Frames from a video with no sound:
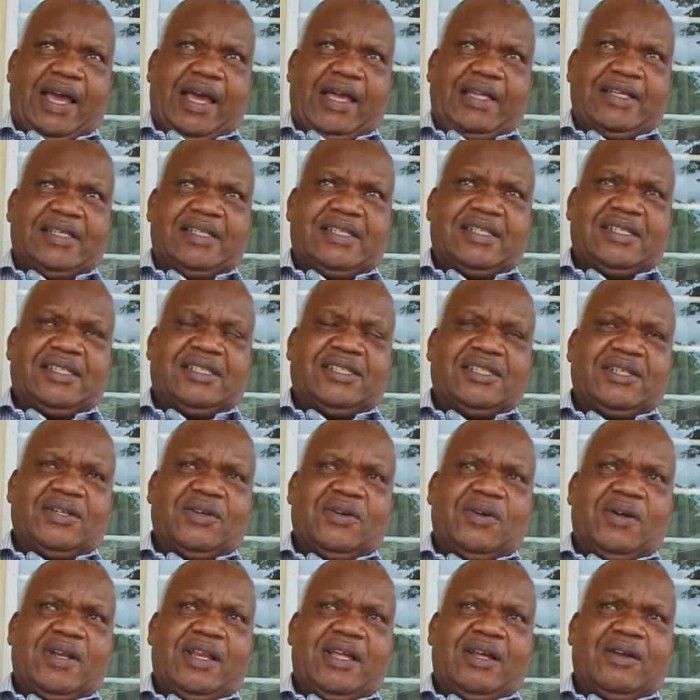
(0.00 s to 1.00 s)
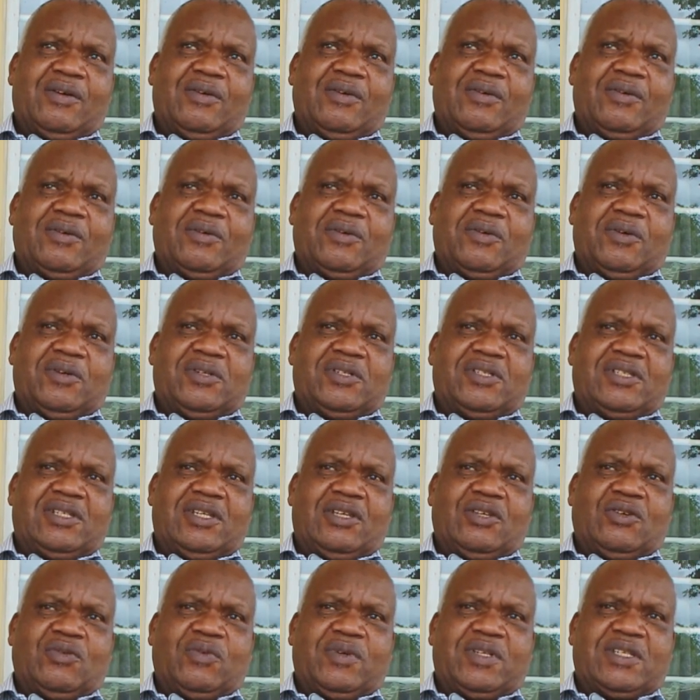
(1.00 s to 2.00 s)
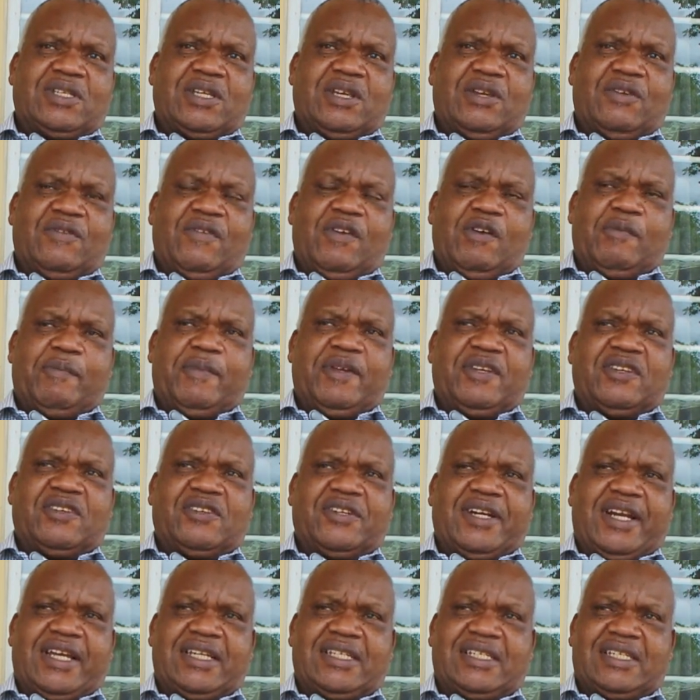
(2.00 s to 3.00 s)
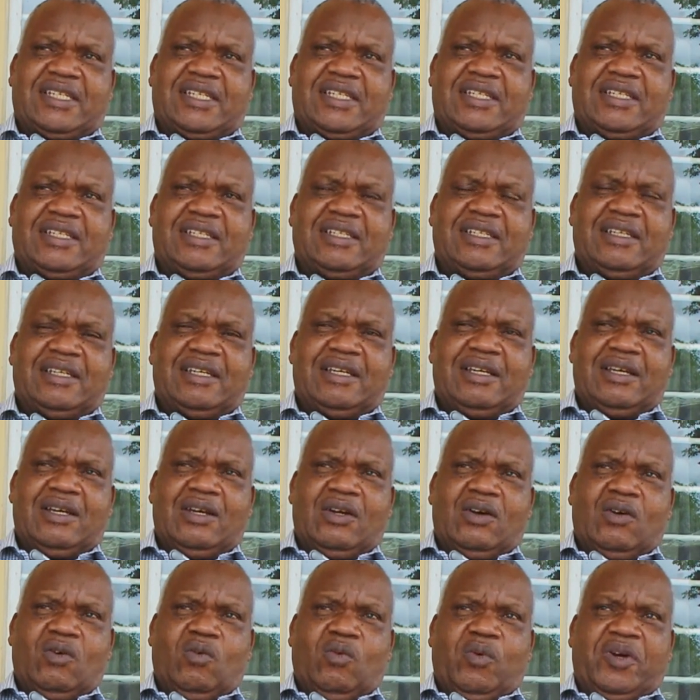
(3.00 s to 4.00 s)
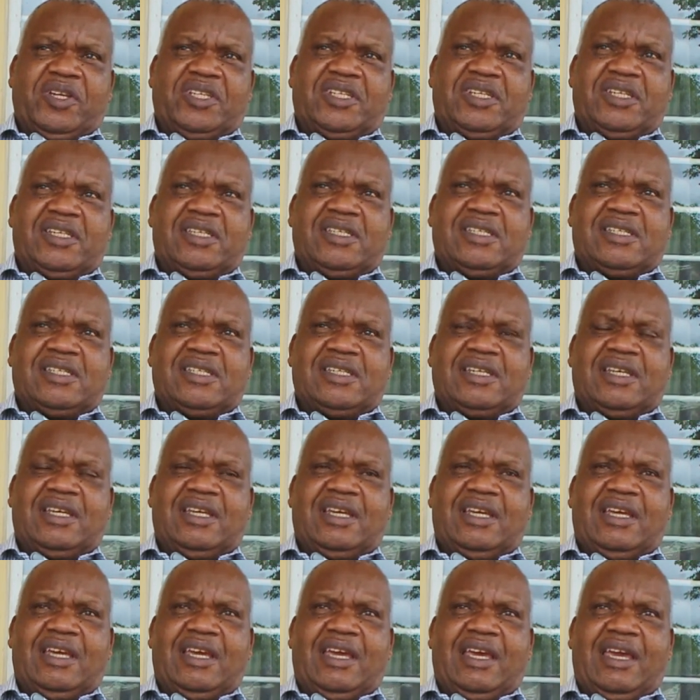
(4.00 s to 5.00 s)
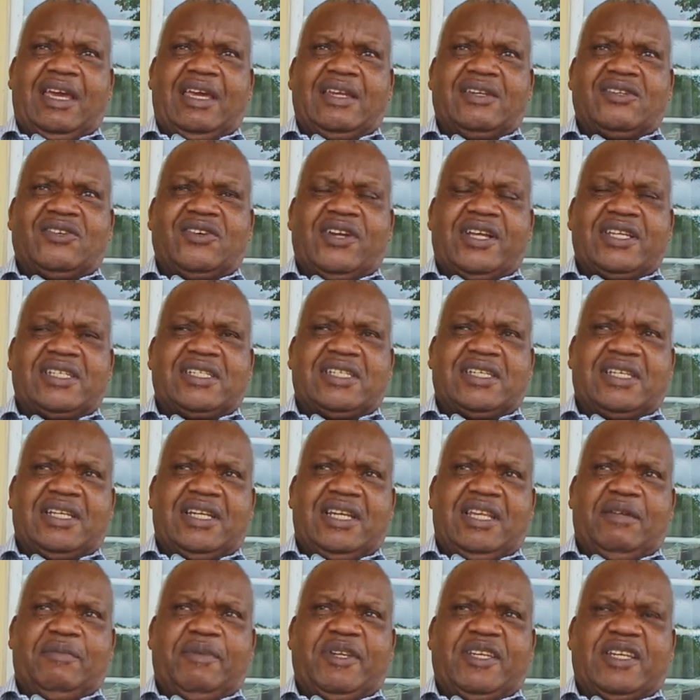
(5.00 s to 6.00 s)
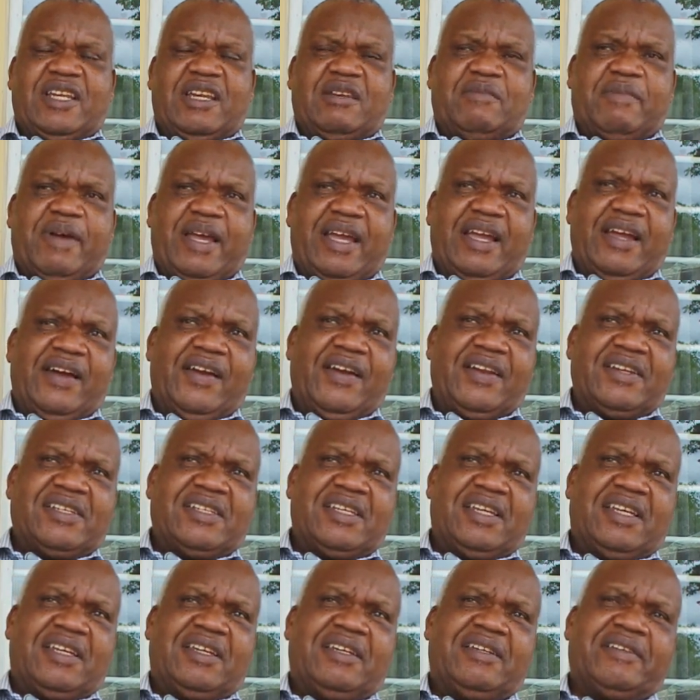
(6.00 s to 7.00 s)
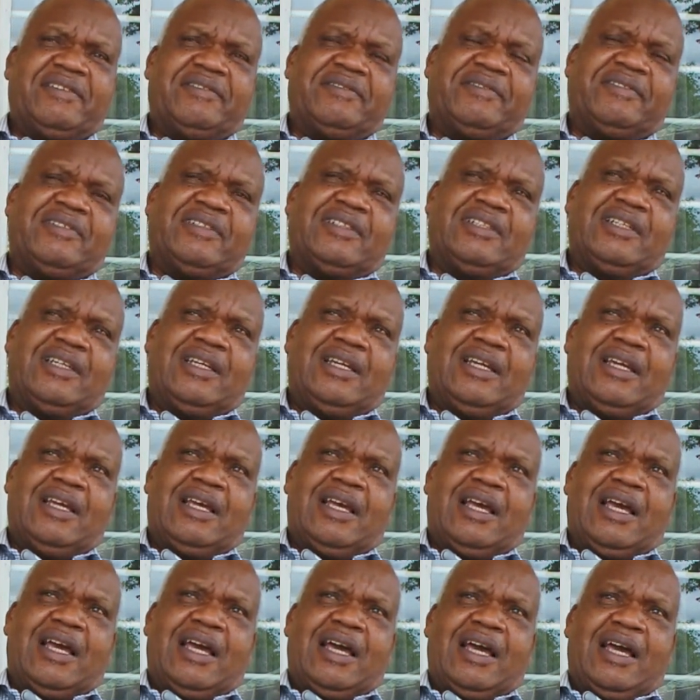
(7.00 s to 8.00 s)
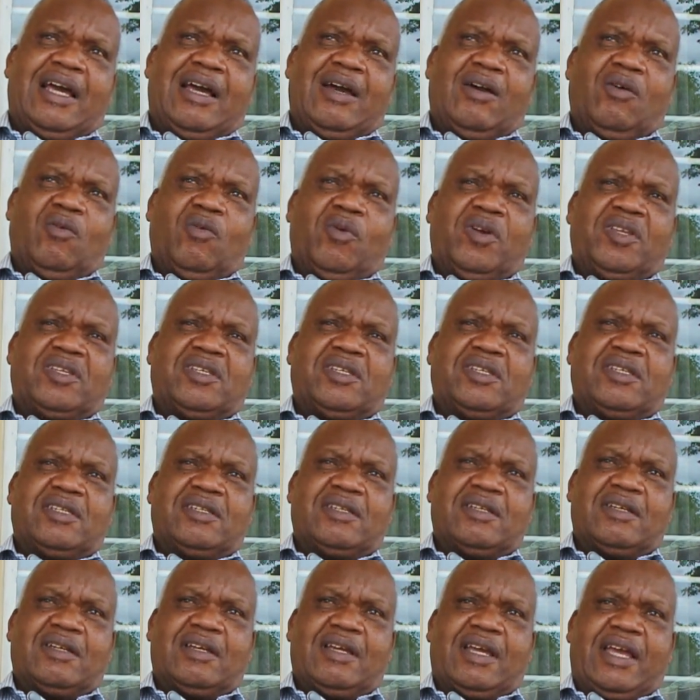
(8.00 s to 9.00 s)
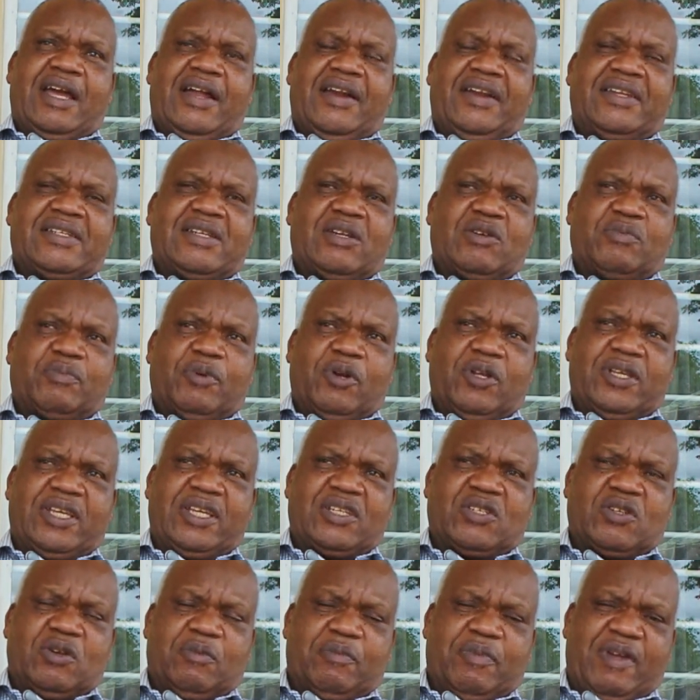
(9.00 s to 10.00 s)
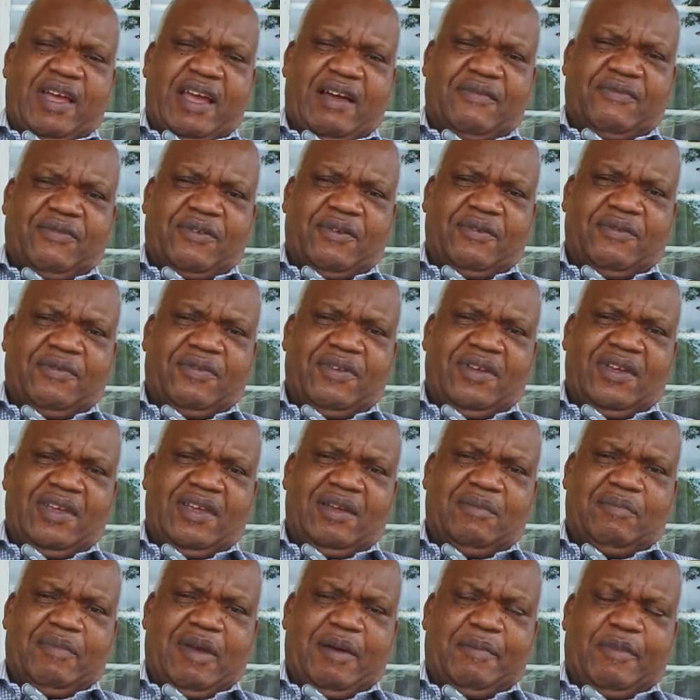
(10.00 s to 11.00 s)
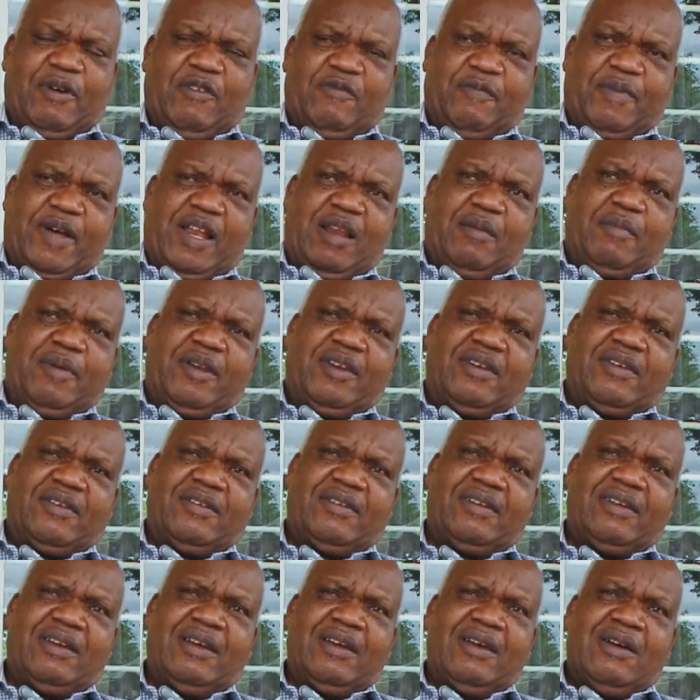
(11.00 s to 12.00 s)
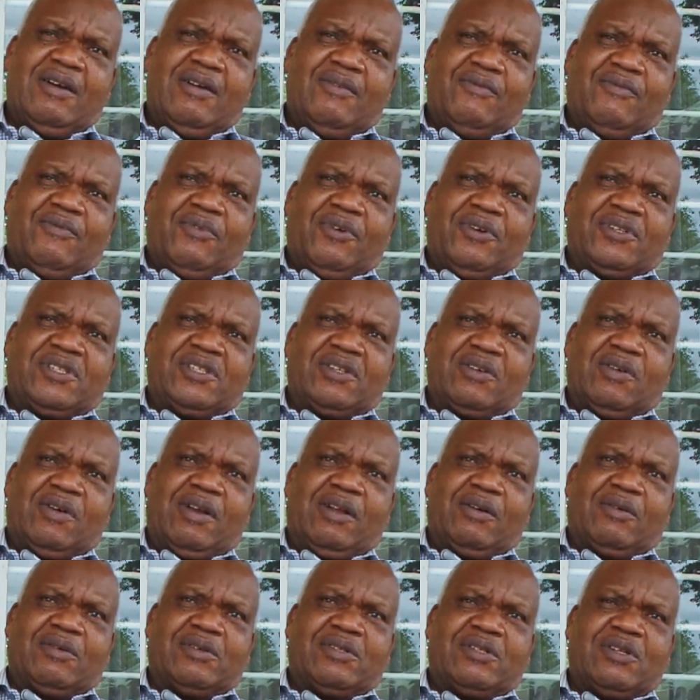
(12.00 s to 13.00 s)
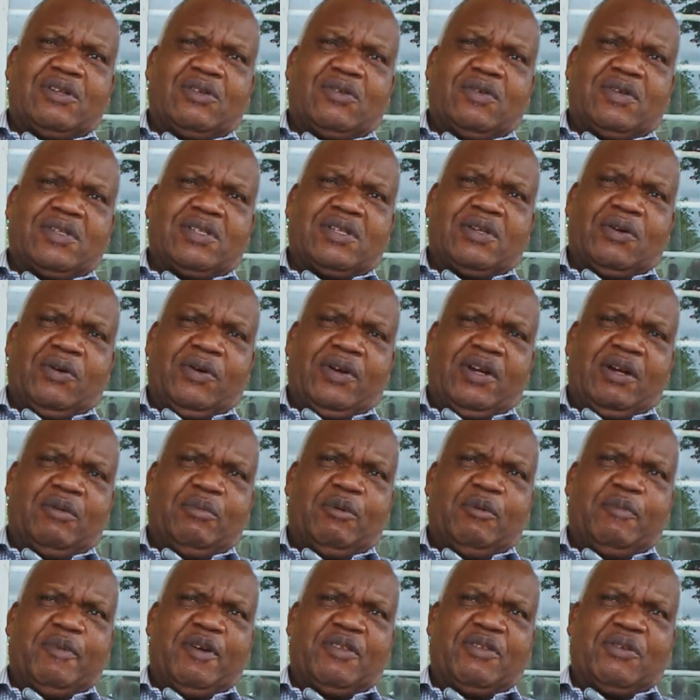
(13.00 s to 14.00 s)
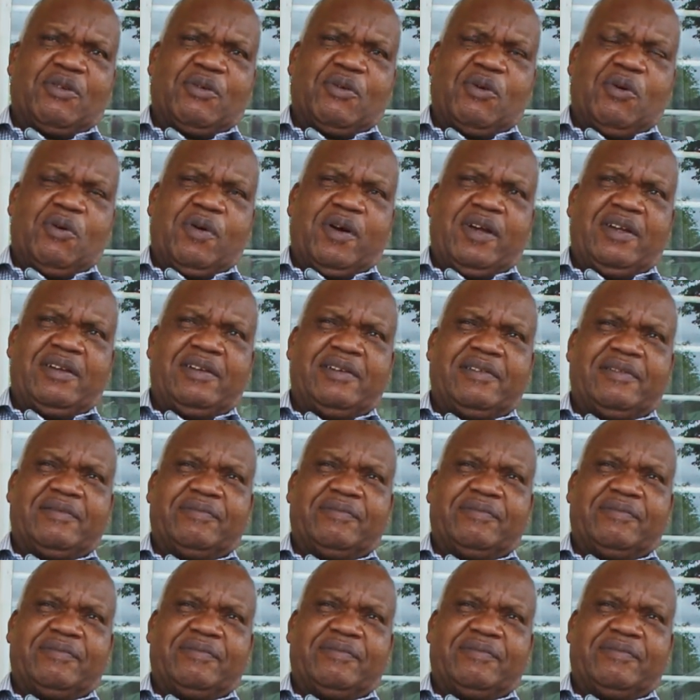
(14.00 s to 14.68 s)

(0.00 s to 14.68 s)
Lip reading: As the Chingola Constituency Development Trust, which is a trust limited by guarantee, which carries out projects on behalf of the Member of Parliament for Chingola Constituency, Honorable Matthew Hua,